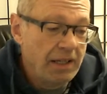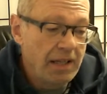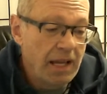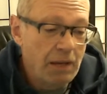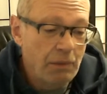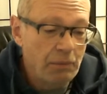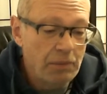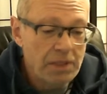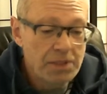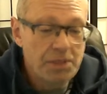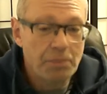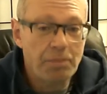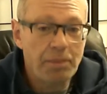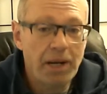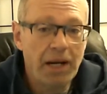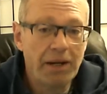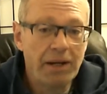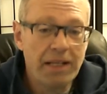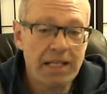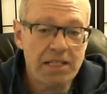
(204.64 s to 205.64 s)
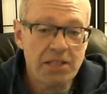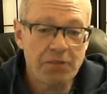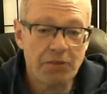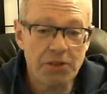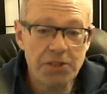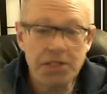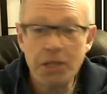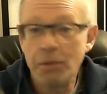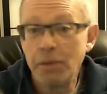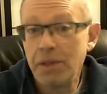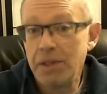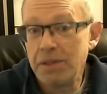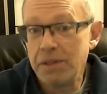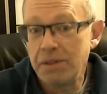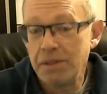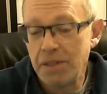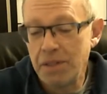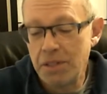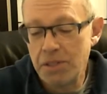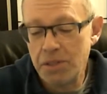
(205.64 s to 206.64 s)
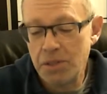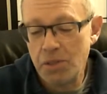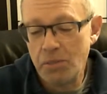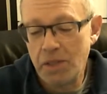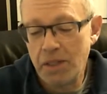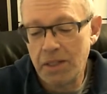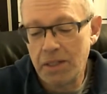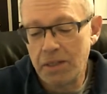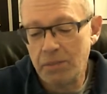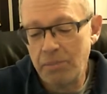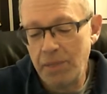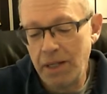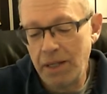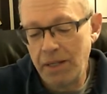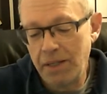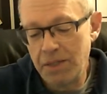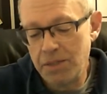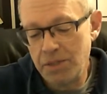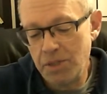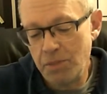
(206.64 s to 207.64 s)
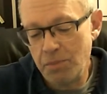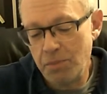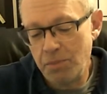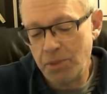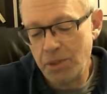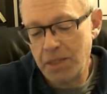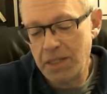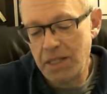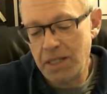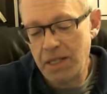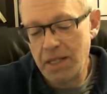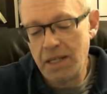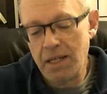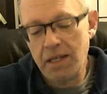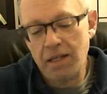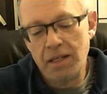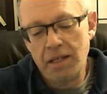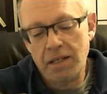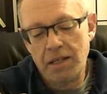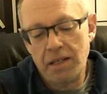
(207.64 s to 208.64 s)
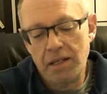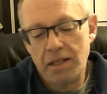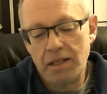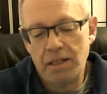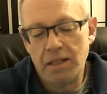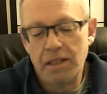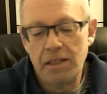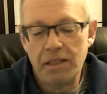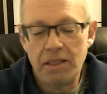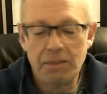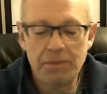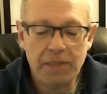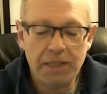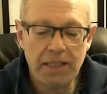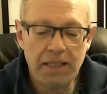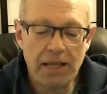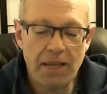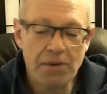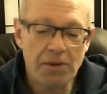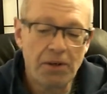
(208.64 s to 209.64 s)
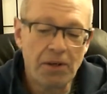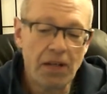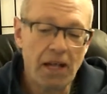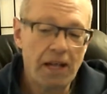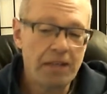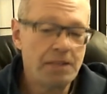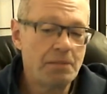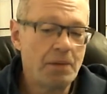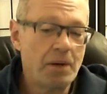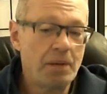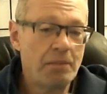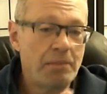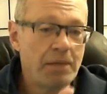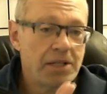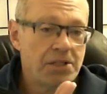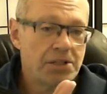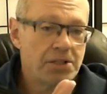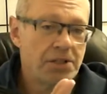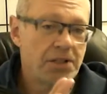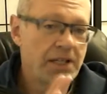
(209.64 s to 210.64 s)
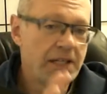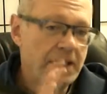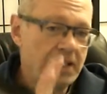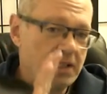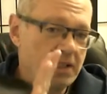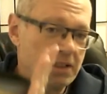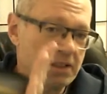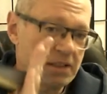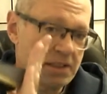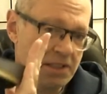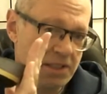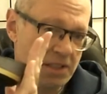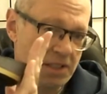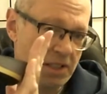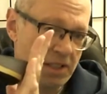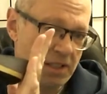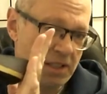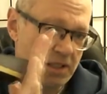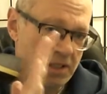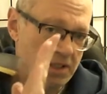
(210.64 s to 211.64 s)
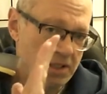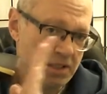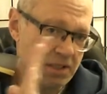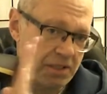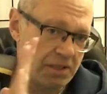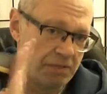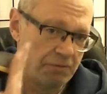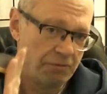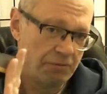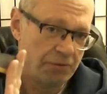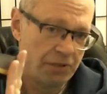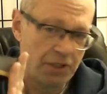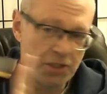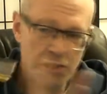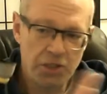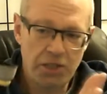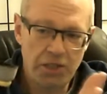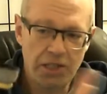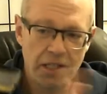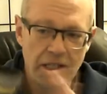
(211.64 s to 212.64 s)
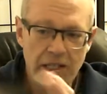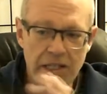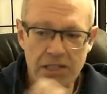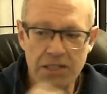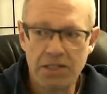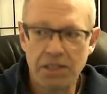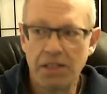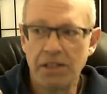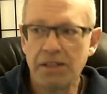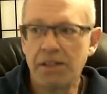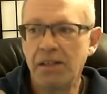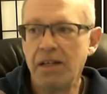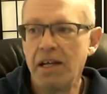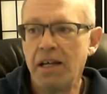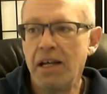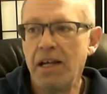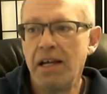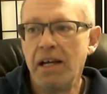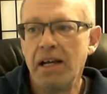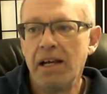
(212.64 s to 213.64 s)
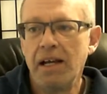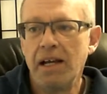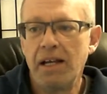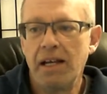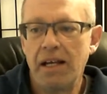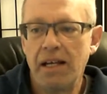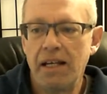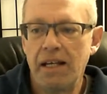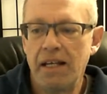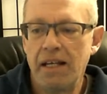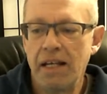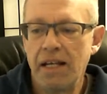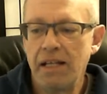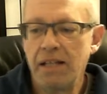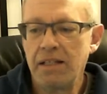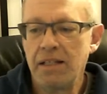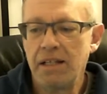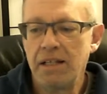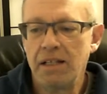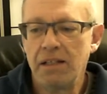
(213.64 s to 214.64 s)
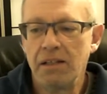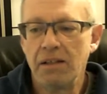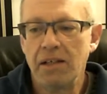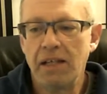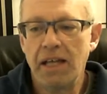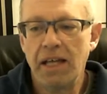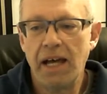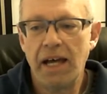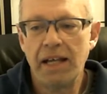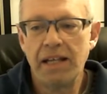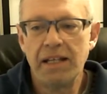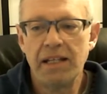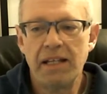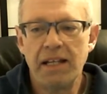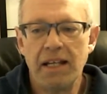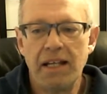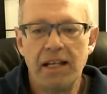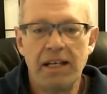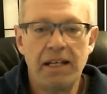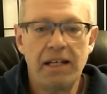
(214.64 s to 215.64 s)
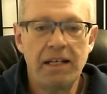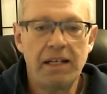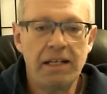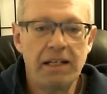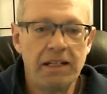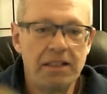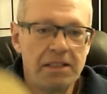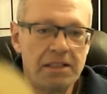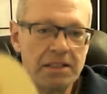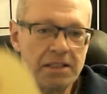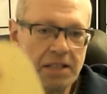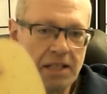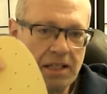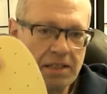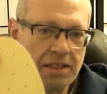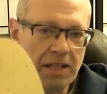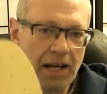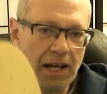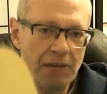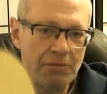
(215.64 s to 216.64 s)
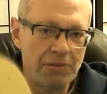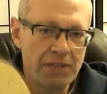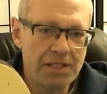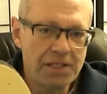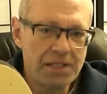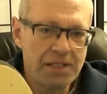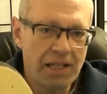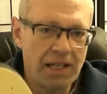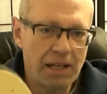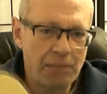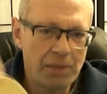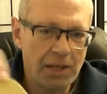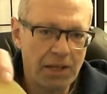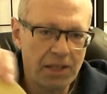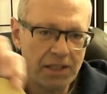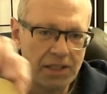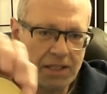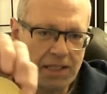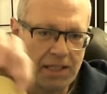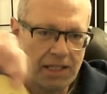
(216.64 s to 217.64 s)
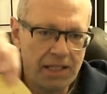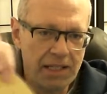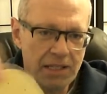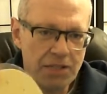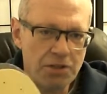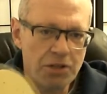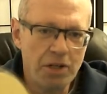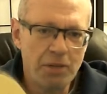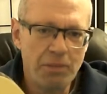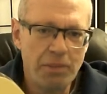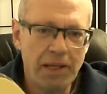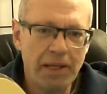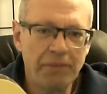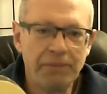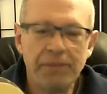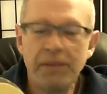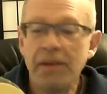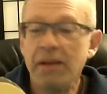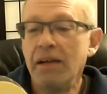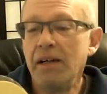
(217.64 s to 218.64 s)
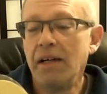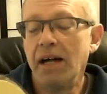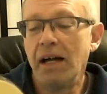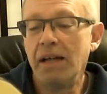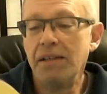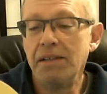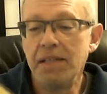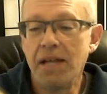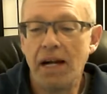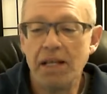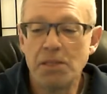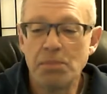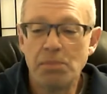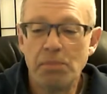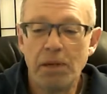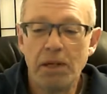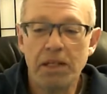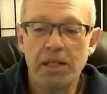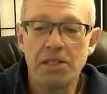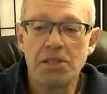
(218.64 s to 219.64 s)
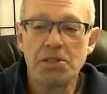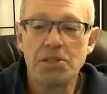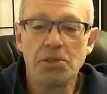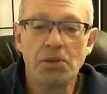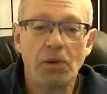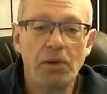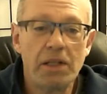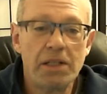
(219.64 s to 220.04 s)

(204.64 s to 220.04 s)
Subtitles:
And let's compare it. That's the first thing you want to do is you want to compare it. So you put them together, line them up, make sure the heels are flush to each other, and then look at it. And it's obvious that I'm not going to need any trimming on the Icebug insole.